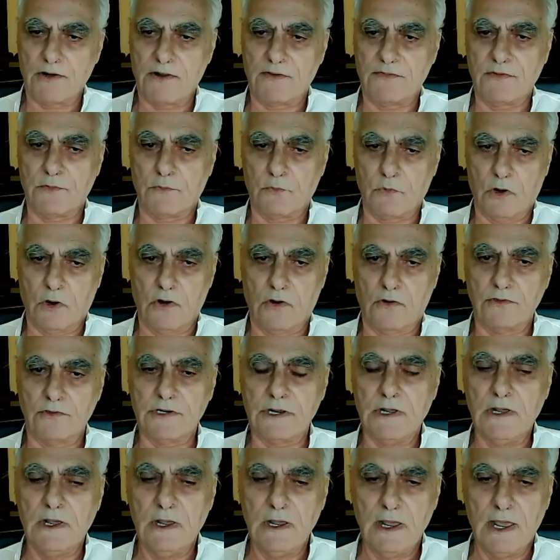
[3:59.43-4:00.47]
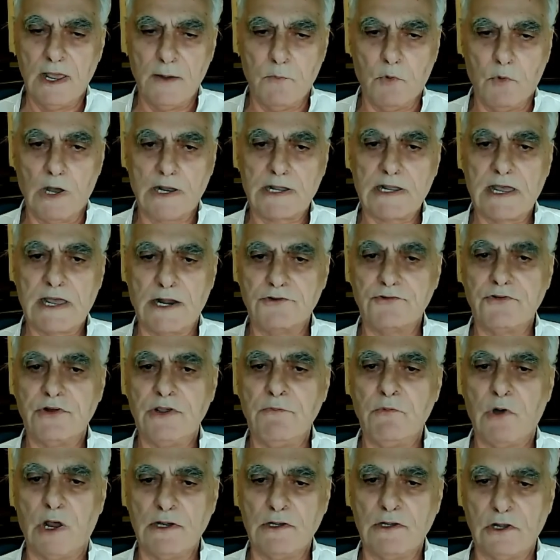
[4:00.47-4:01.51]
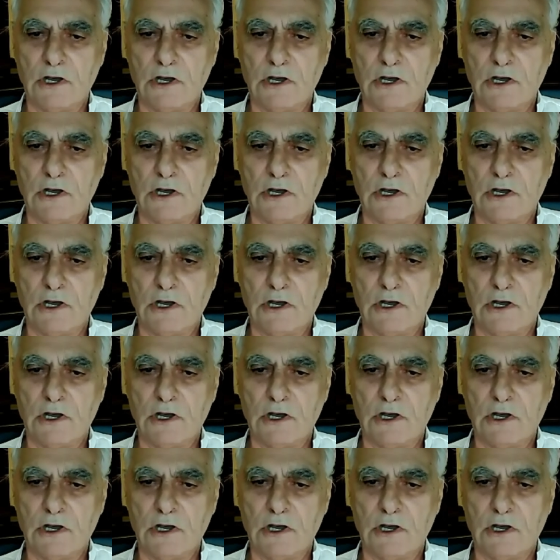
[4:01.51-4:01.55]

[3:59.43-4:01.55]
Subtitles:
of the world and what country one